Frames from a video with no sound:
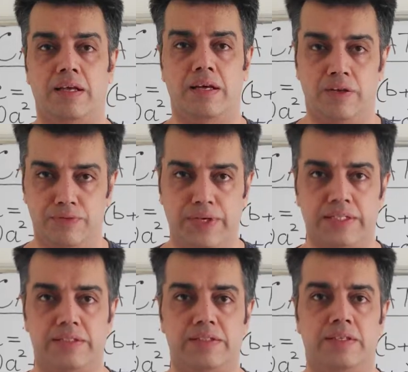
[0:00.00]
Hello
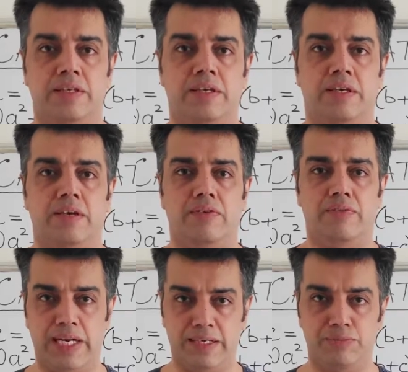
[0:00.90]
friends,
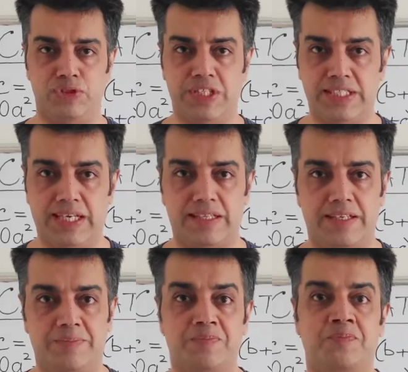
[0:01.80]
welcome to
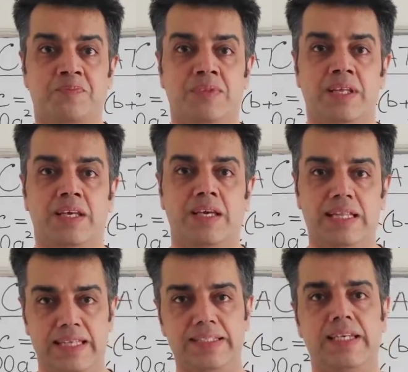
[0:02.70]
Shiksharthi.
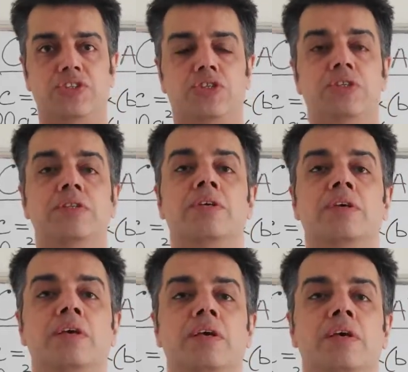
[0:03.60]
In this session,
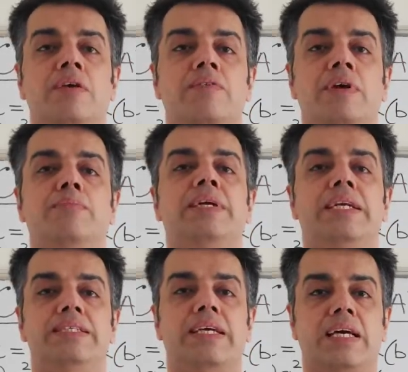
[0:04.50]
we'll be
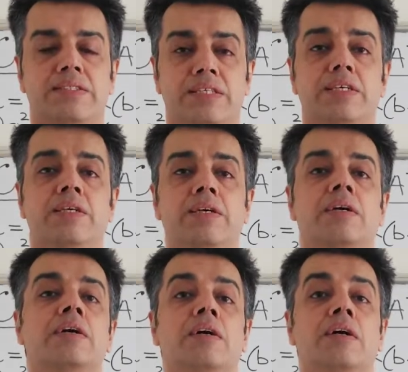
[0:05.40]
discussing
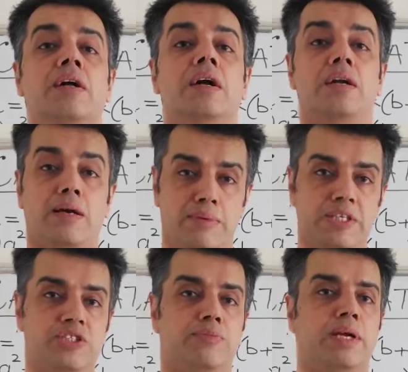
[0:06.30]

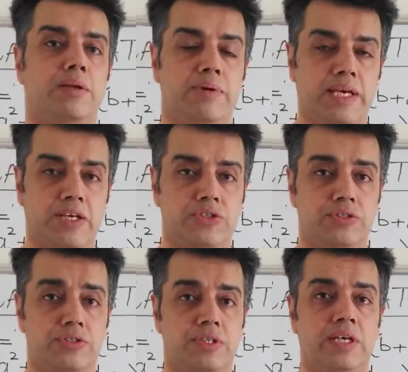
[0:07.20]
double-digit
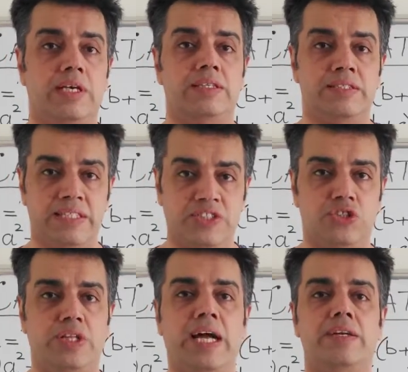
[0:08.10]
multiplications
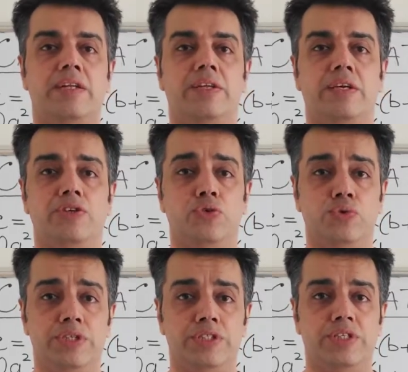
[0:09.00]
such that their
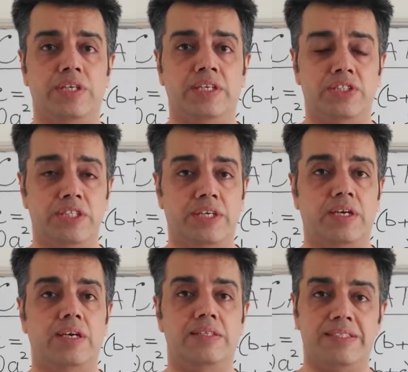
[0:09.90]
units digit
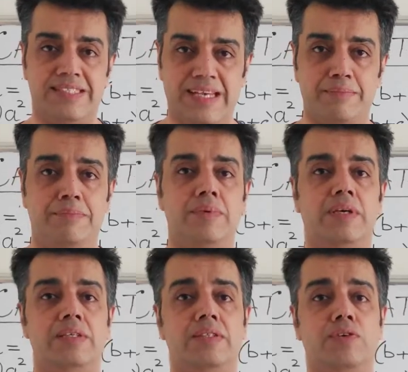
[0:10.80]
sum
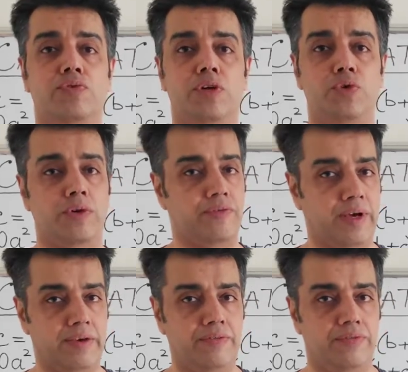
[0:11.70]
is equal to a
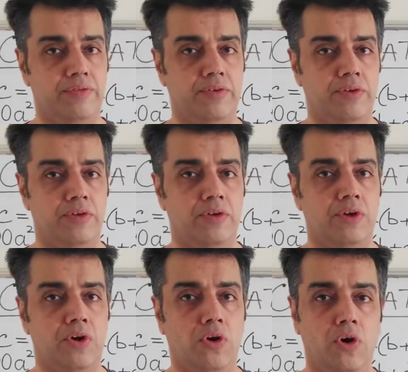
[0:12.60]
5
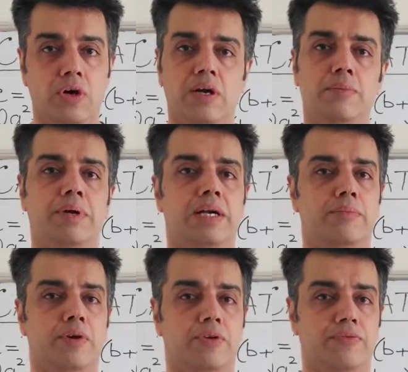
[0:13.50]
or a
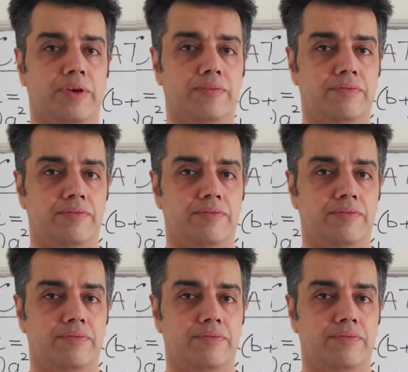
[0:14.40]
multiple of 5.